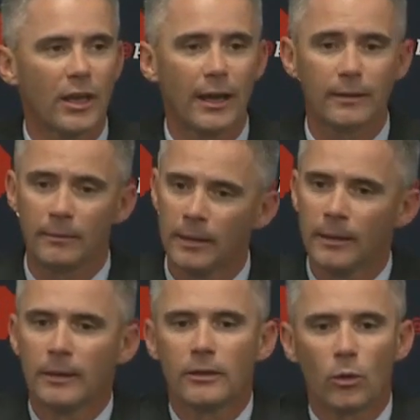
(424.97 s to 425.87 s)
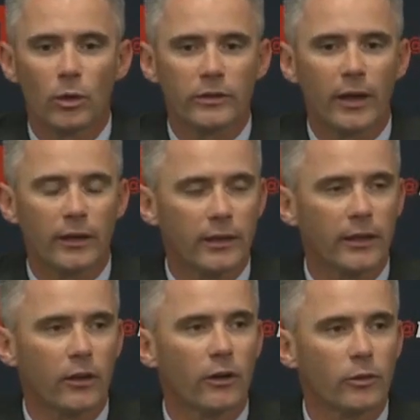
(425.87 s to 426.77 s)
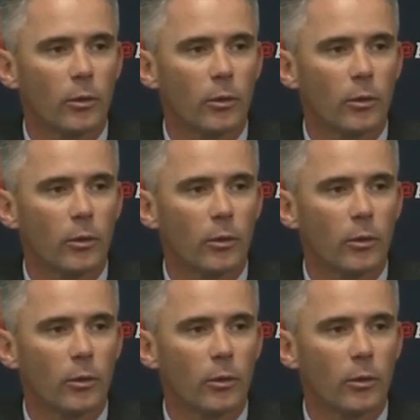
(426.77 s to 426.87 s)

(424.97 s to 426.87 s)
that, and you know we're excited to kick it off